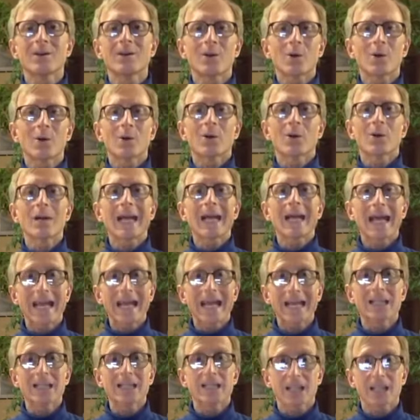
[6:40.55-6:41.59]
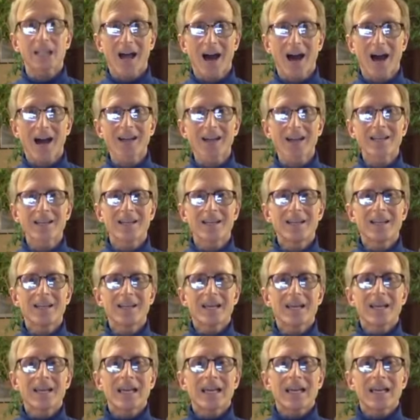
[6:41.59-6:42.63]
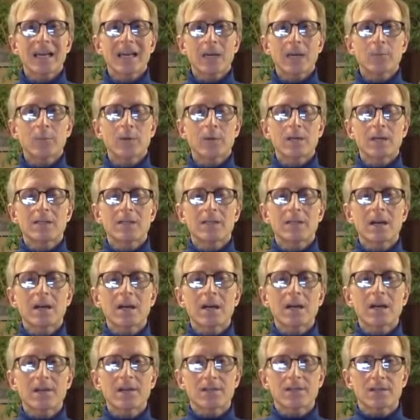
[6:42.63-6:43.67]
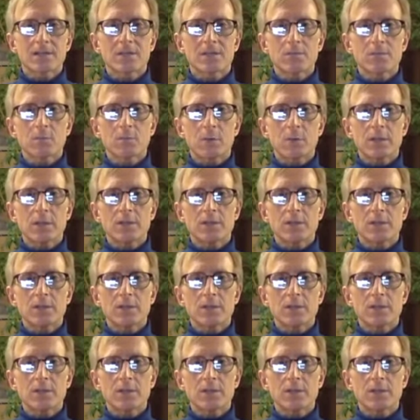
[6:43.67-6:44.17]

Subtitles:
or hand lock. And what it does is when